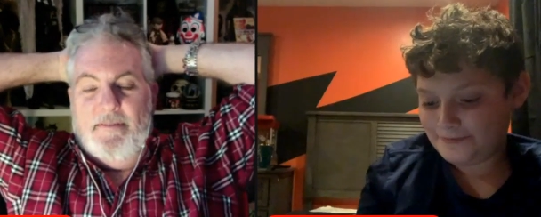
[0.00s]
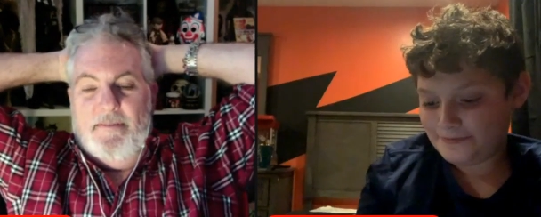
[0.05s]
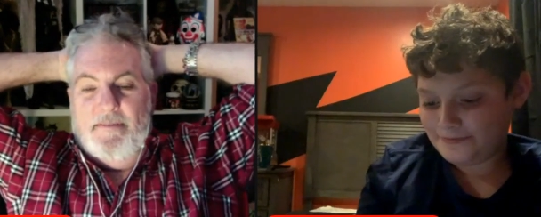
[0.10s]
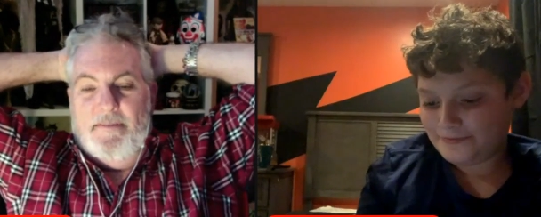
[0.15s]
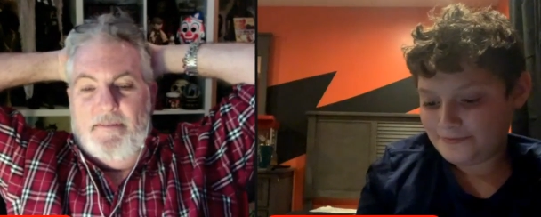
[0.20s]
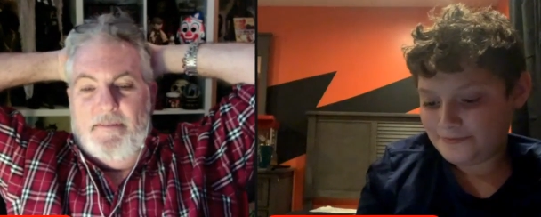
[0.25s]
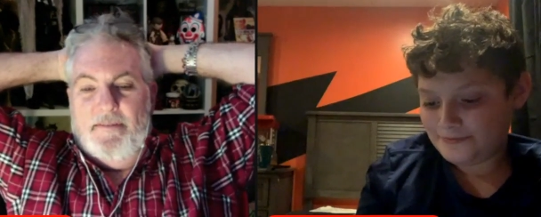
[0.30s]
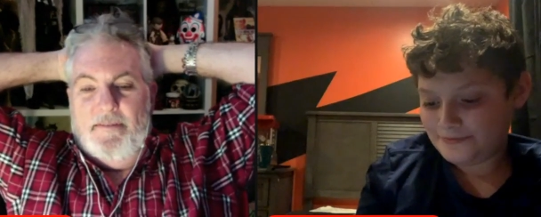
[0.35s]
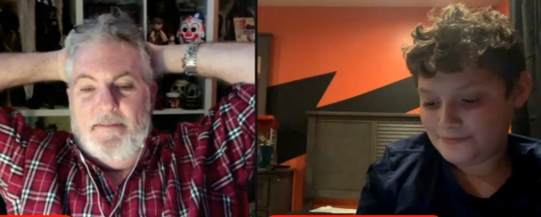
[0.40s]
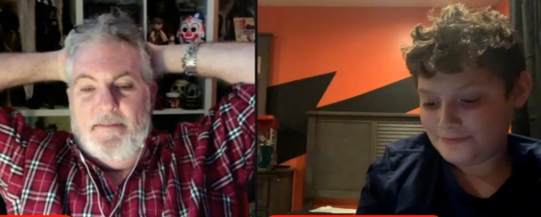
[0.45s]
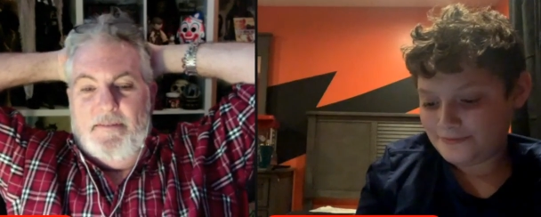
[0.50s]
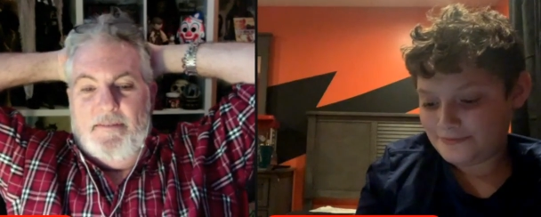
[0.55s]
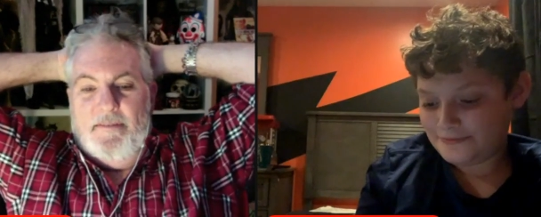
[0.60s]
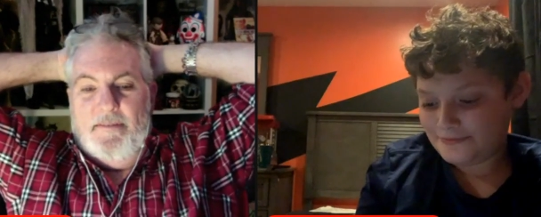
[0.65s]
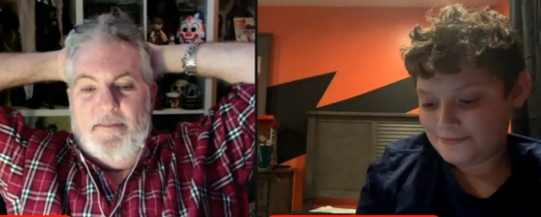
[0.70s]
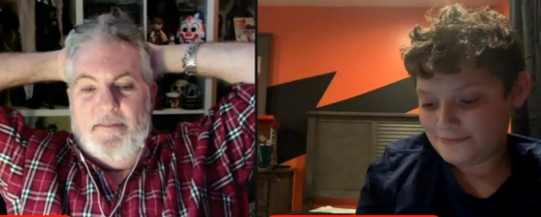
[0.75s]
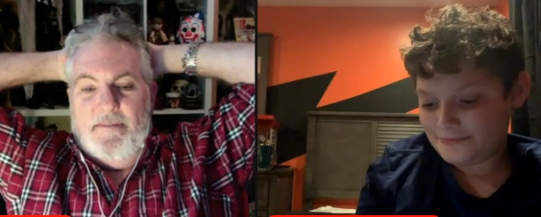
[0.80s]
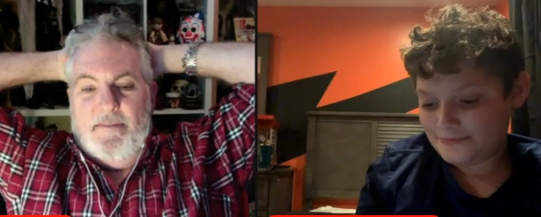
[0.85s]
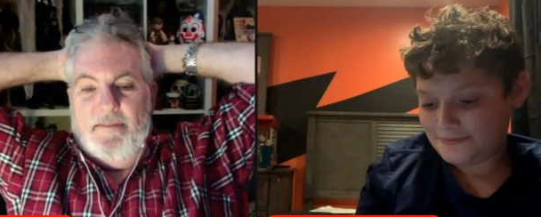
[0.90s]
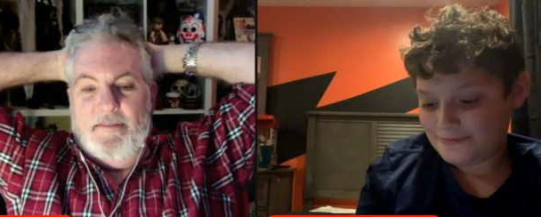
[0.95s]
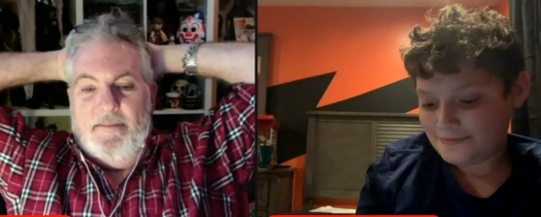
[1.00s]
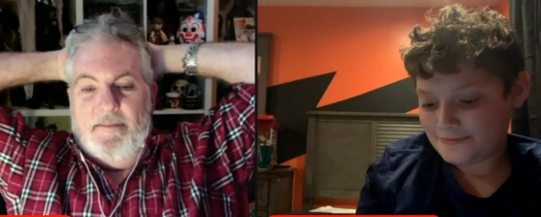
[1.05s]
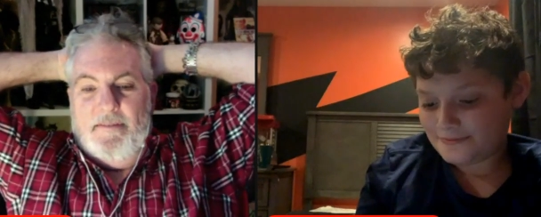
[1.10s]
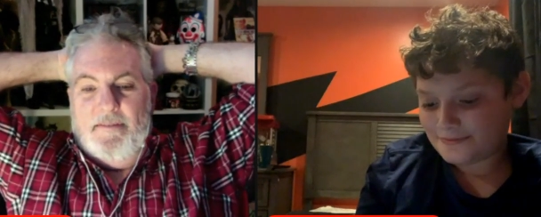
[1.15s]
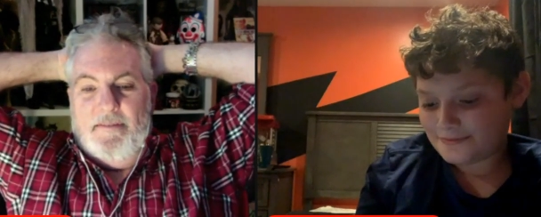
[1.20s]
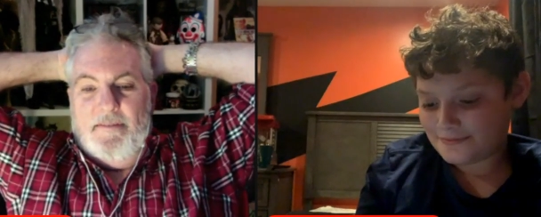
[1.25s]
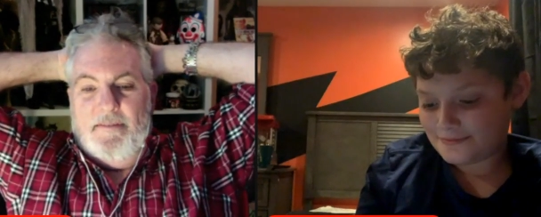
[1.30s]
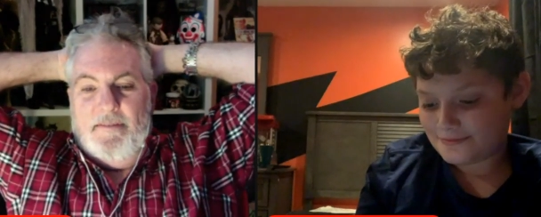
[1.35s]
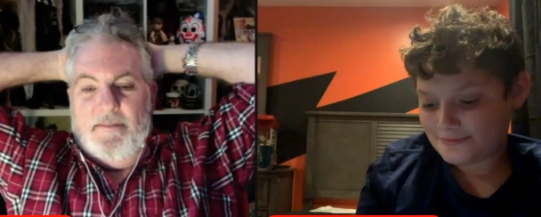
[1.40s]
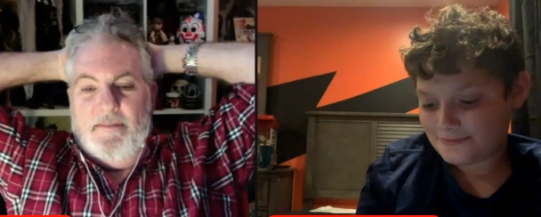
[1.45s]

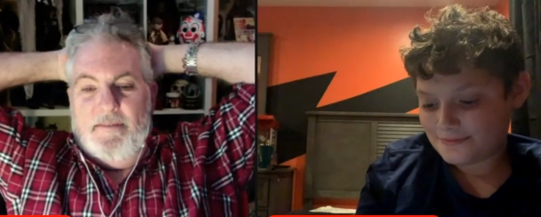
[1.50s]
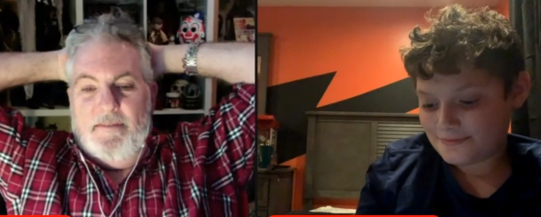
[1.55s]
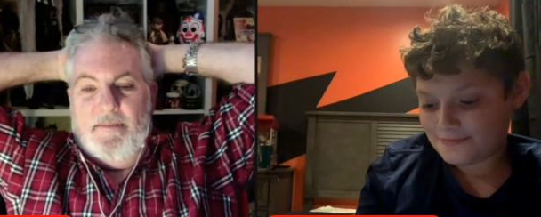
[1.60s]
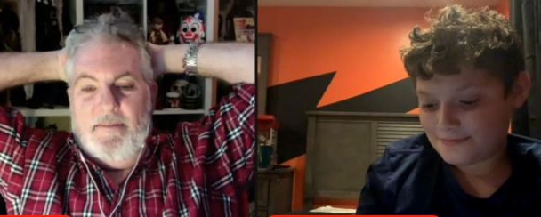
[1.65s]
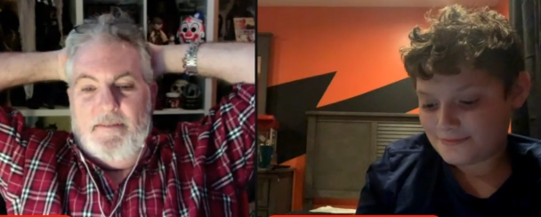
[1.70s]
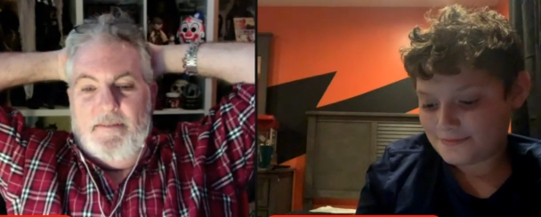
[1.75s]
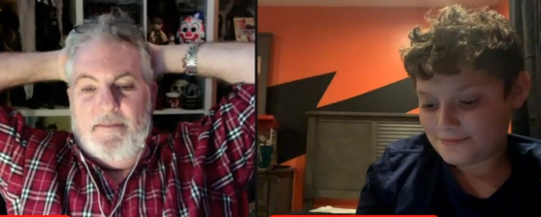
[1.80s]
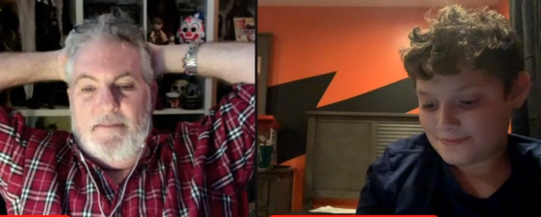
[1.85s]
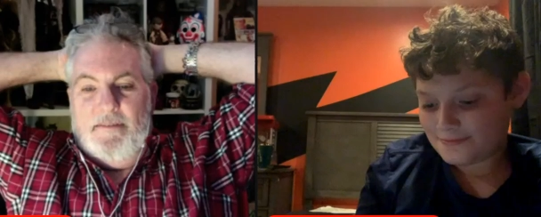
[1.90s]
Nobody speaks.